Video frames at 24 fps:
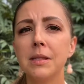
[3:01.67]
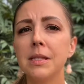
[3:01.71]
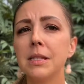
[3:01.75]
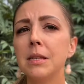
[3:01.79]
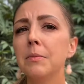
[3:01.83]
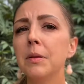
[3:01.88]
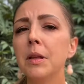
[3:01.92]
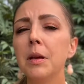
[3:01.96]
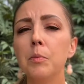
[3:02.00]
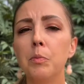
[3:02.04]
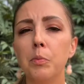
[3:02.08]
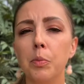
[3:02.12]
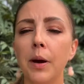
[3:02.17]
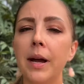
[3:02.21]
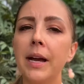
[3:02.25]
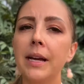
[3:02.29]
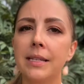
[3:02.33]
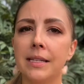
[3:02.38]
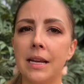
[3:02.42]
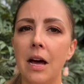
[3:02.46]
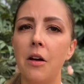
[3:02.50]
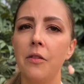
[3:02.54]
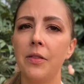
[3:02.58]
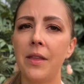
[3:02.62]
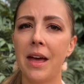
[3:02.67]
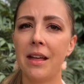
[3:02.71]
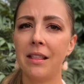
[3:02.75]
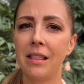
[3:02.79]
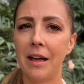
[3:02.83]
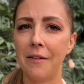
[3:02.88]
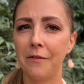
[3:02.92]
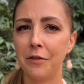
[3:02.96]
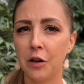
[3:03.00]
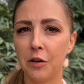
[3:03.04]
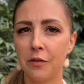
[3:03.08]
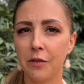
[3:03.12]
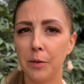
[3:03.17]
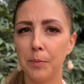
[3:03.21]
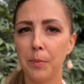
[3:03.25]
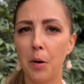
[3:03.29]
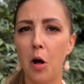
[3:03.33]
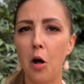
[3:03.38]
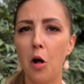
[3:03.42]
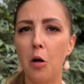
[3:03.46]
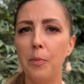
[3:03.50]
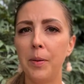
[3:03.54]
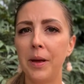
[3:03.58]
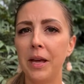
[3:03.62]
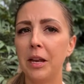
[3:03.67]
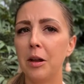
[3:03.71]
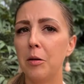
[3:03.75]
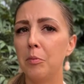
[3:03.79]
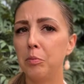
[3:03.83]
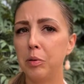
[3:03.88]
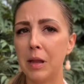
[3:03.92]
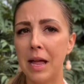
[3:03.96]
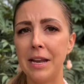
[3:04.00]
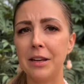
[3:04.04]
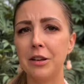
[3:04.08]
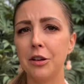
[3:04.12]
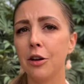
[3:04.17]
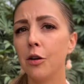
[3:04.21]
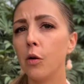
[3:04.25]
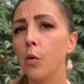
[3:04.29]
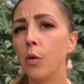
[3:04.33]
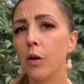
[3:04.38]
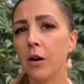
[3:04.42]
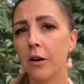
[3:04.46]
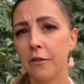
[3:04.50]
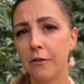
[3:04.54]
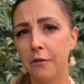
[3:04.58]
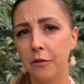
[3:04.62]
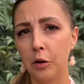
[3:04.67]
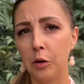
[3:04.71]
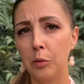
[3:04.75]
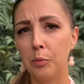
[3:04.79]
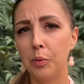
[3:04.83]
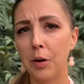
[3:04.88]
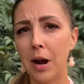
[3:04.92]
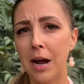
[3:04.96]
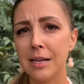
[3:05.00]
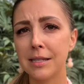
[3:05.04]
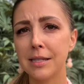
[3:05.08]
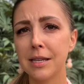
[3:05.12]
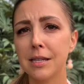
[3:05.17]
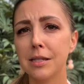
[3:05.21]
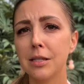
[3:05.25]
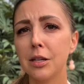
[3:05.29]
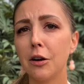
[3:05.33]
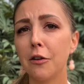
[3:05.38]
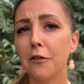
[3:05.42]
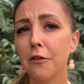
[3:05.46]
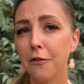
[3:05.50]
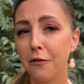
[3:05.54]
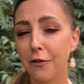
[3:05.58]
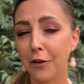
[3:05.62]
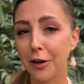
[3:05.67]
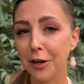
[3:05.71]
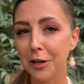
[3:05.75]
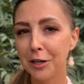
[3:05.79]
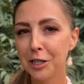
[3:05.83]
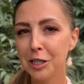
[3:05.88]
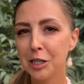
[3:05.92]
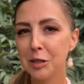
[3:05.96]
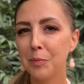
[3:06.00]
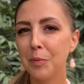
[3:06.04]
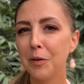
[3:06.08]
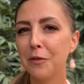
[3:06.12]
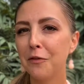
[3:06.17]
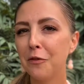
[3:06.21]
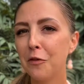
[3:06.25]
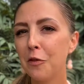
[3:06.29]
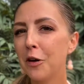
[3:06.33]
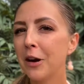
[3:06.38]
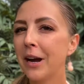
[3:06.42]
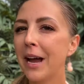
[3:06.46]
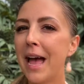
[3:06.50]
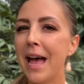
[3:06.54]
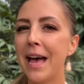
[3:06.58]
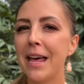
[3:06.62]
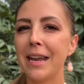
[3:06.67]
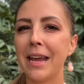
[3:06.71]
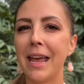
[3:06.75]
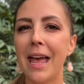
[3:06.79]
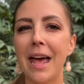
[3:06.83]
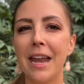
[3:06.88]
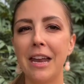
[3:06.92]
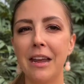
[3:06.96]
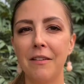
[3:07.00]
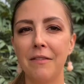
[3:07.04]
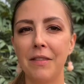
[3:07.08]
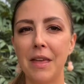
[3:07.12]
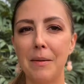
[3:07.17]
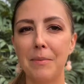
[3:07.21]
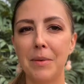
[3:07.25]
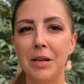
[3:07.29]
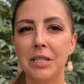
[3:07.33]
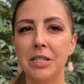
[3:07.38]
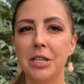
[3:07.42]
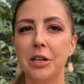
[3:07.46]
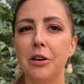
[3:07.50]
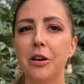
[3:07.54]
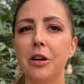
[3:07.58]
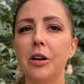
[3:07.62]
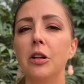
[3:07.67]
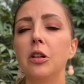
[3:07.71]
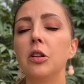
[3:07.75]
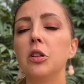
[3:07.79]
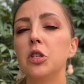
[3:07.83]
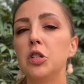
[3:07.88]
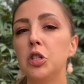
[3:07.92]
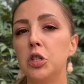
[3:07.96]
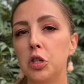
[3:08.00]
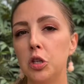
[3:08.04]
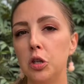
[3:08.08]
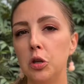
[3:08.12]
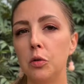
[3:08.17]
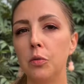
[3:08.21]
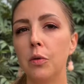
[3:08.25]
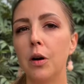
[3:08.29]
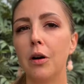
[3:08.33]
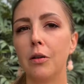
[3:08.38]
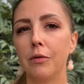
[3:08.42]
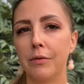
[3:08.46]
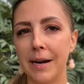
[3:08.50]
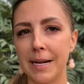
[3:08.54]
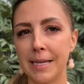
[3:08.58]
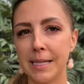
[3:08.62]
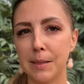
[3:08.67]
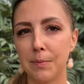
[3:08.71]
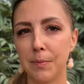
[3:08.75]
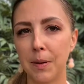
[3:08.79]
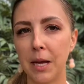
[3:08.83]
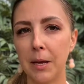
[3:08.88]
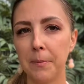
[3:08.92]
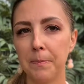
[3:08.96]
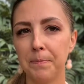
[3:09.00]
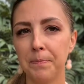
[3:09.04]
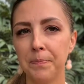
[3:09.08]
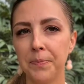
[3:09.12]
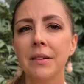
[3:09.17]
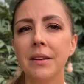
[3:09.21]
simply break down that leftover pulp in a blender or a food processor first before adding any of that material to a recipe.